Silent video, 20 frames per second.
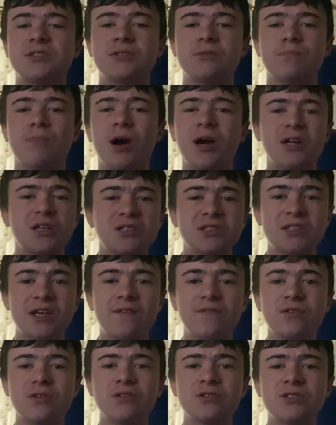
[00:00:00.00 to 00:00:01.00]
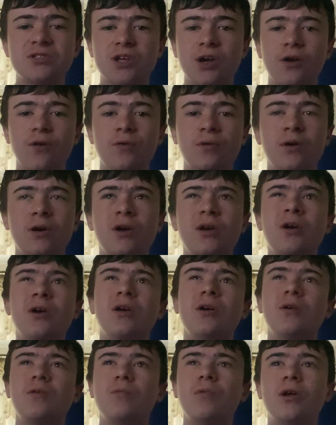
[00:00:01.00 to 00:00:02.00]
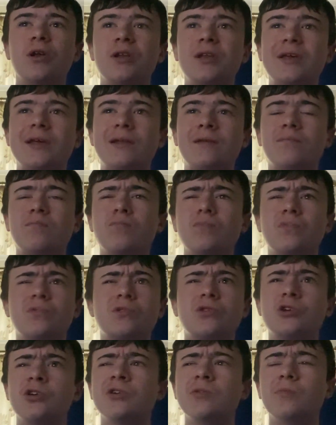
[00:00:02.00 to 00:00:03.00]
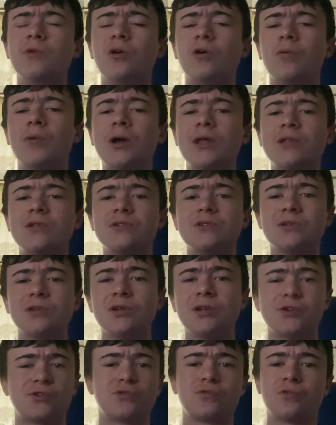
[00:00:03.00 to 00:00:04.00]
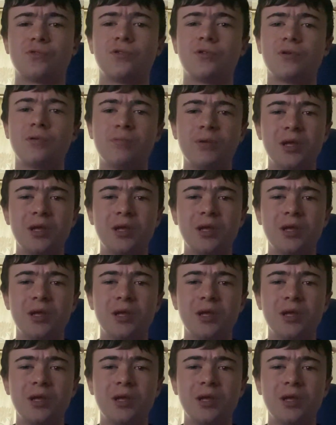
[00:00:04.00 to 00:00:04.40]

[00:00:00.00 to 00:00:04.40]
minus seven, so we need two more wins and a draw,